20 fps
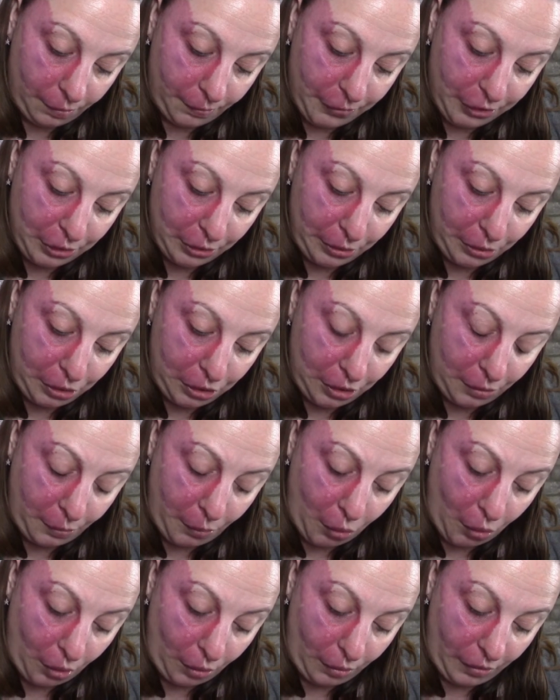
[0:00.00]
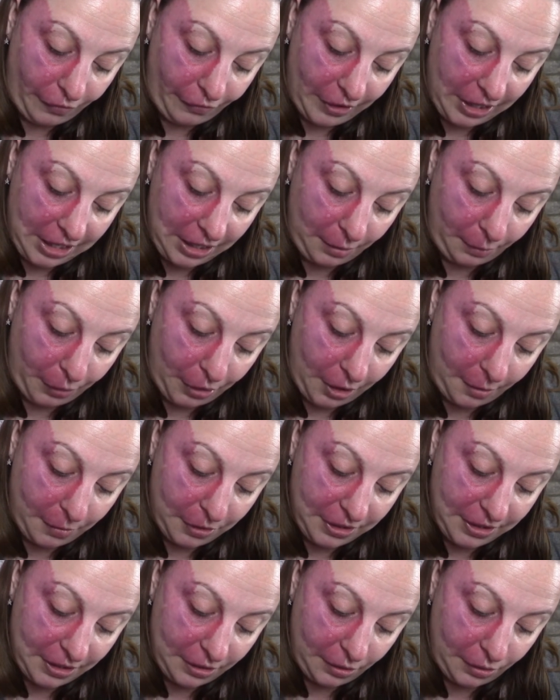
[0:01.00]
solution, pore refining primer,
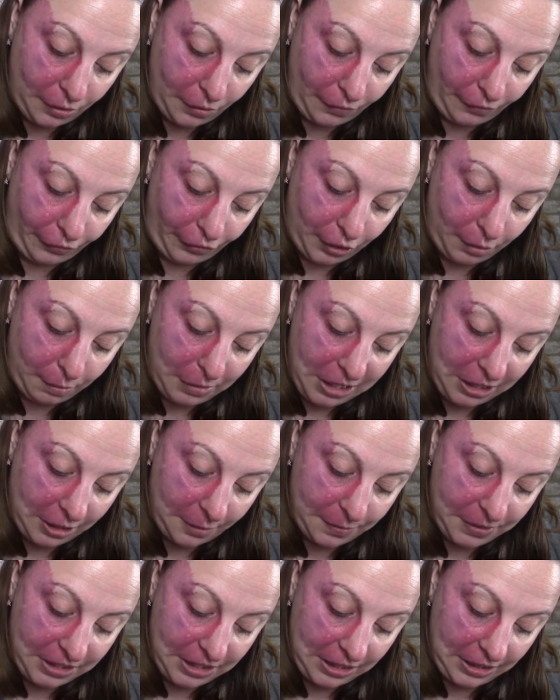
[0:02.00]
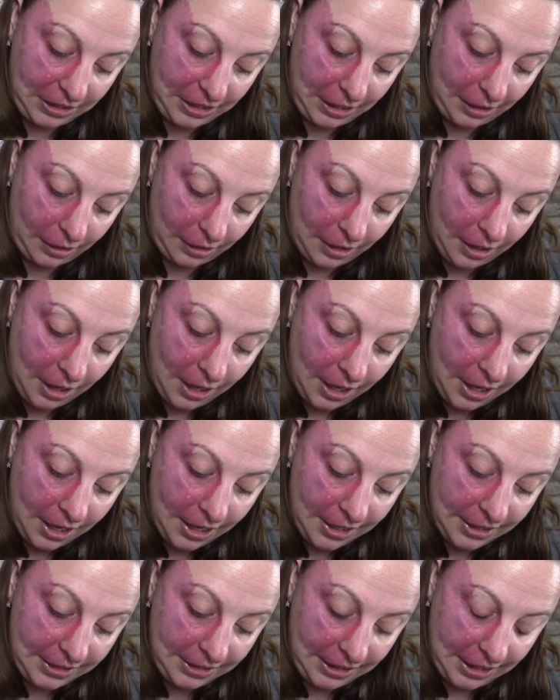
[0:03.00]
silicone-free makeup, skincare,
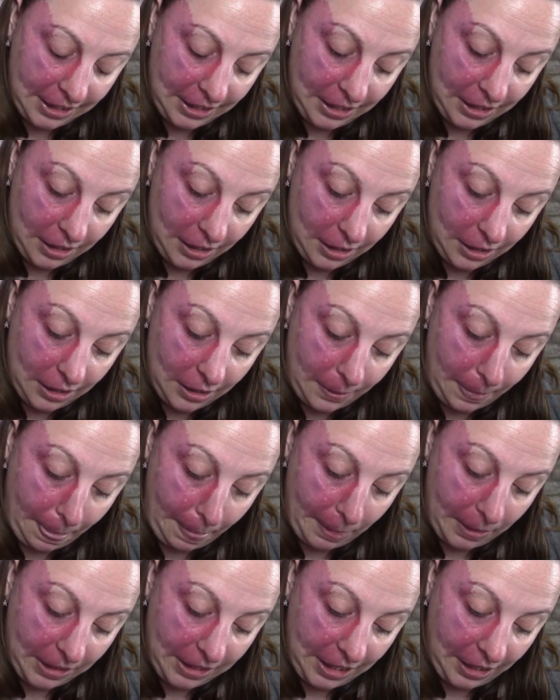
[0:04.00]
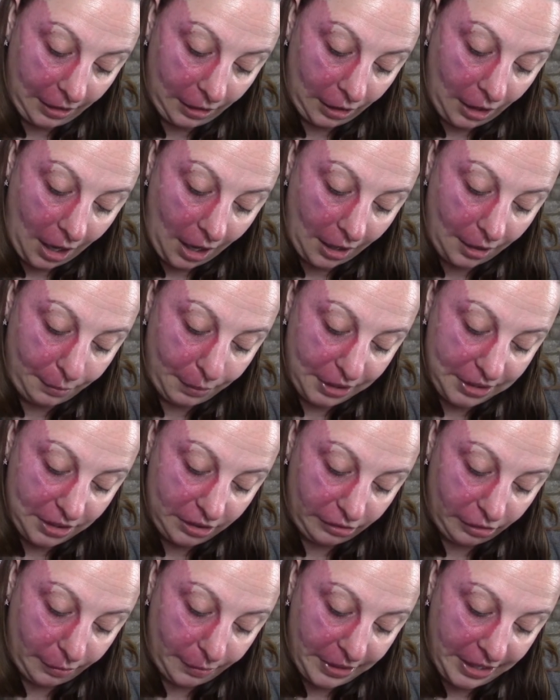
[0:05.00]
skin care hybrid
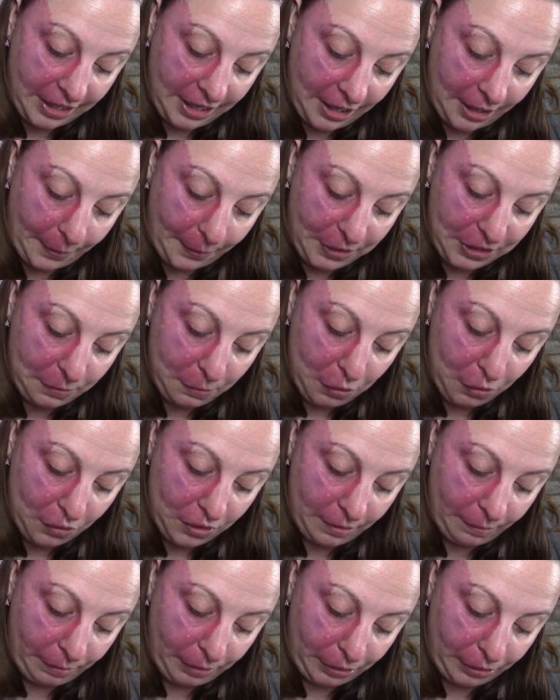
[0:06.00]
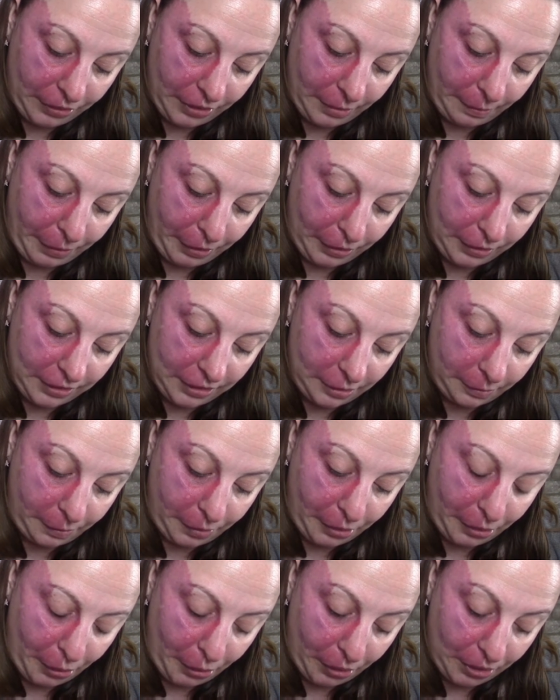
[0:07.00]
serum that helps smooth and blur the appearance of
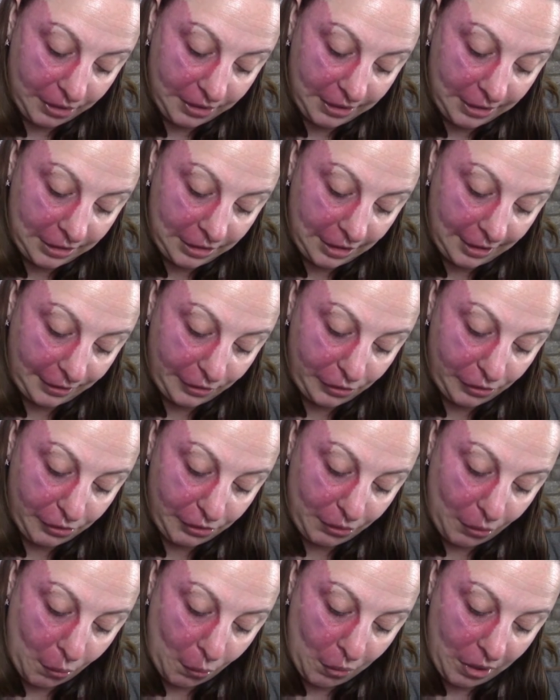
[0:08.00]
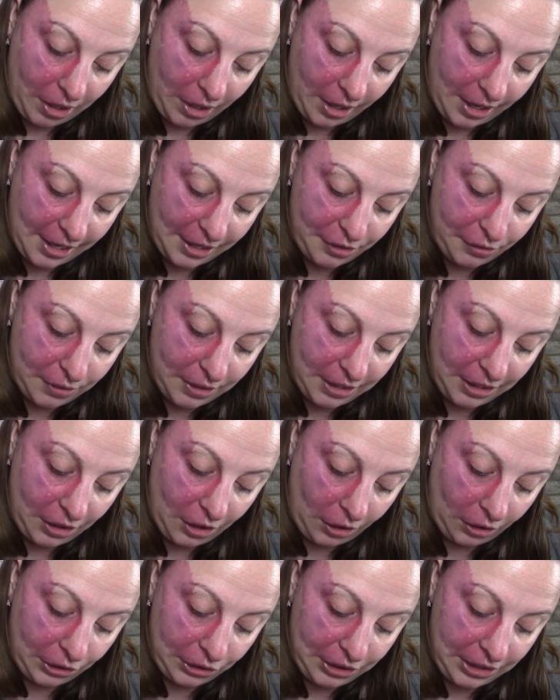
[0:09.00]
pores and textures while hydrating
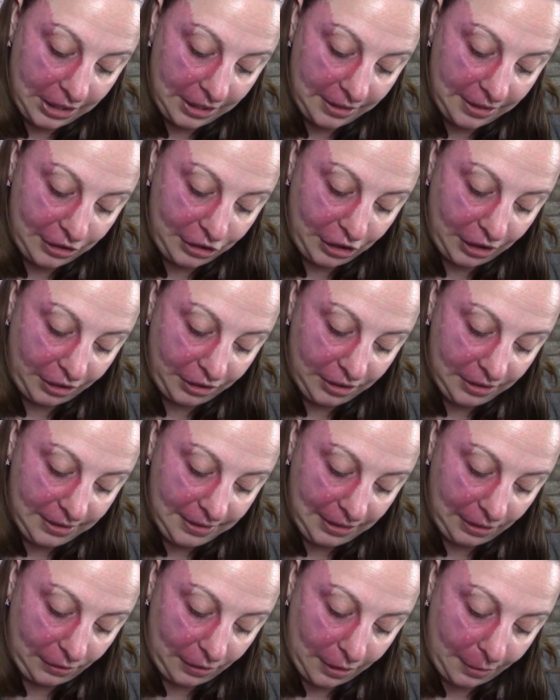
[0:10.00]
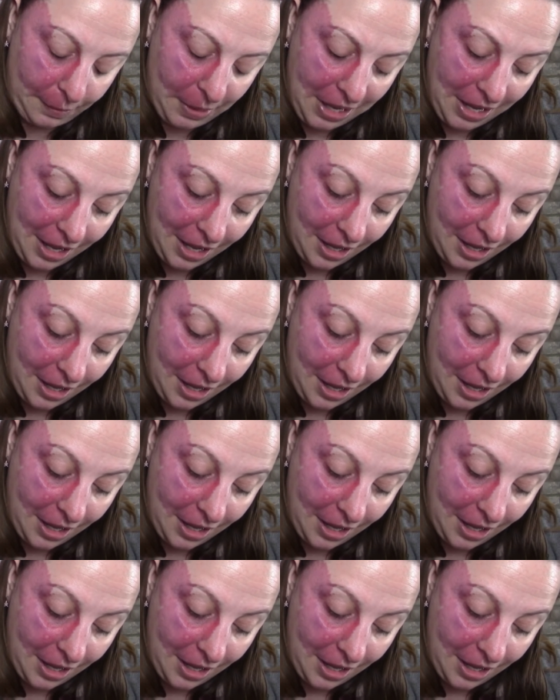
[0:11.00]
all day. The gel to serum